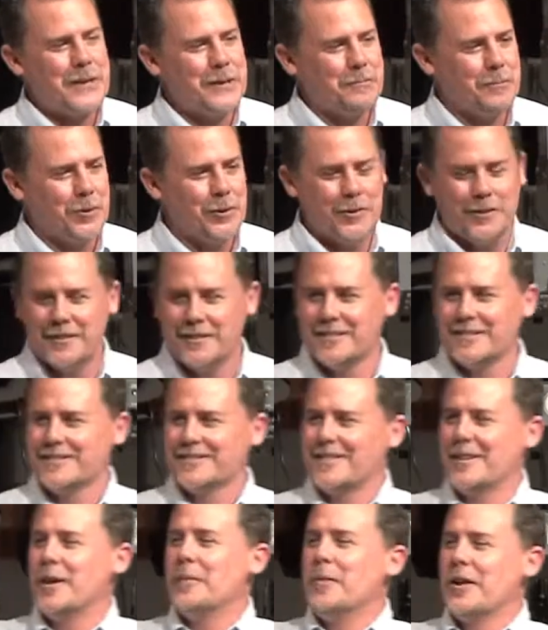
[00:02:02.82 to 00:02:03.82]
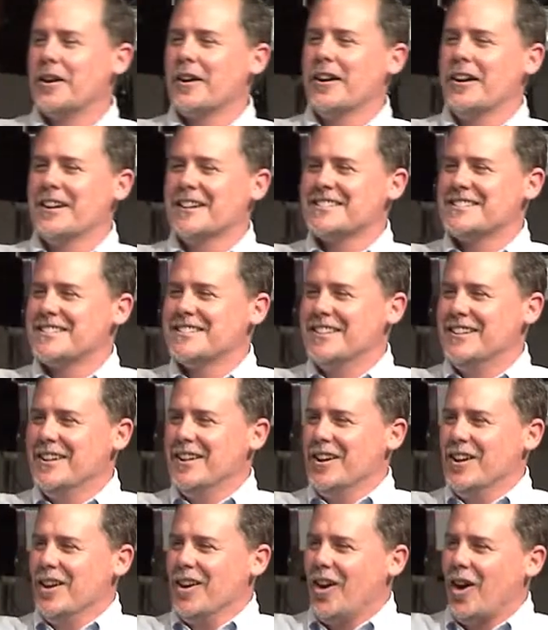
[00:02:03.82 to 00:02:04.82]
people among us
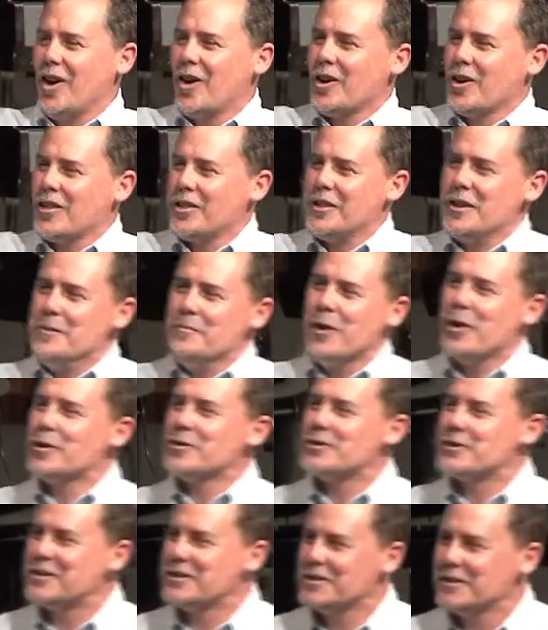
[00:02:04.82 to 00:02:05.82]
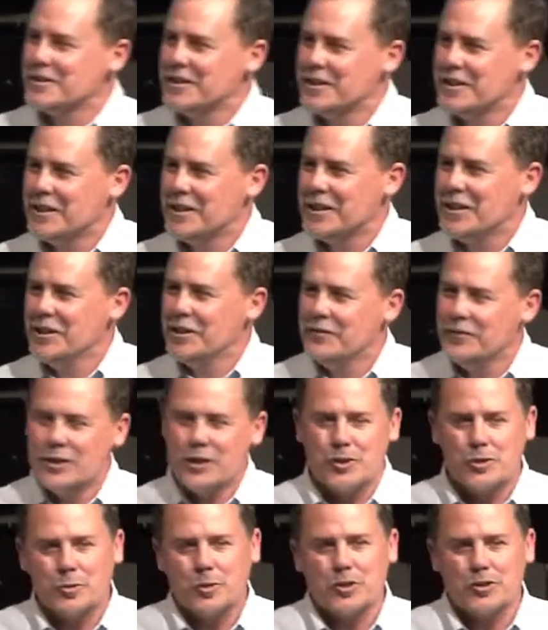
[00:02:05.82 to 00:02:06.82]
are the most
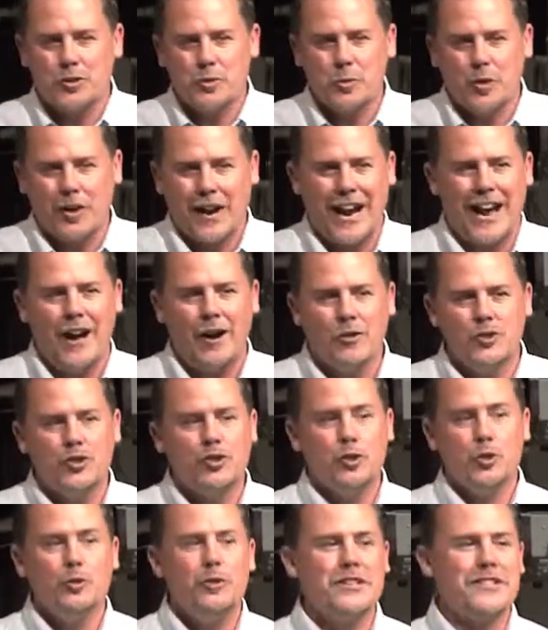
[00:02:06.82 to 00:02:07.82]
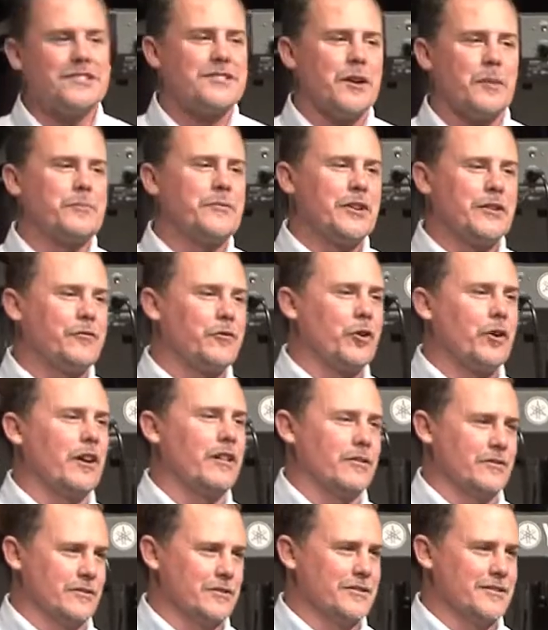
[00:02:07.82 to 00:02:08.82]
individuals who are out doing something for
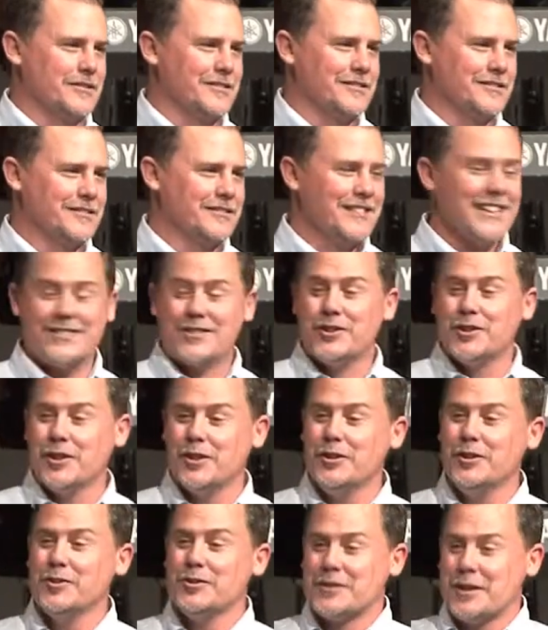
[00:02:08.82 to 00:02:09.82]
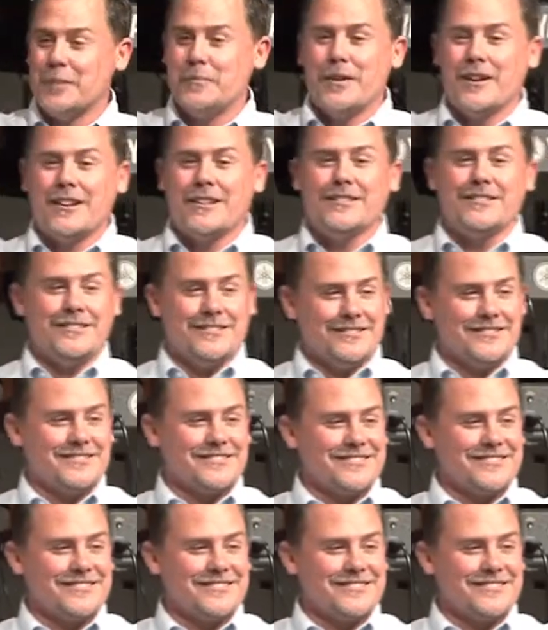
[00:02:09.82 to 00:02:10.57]
others. That's good news, amen?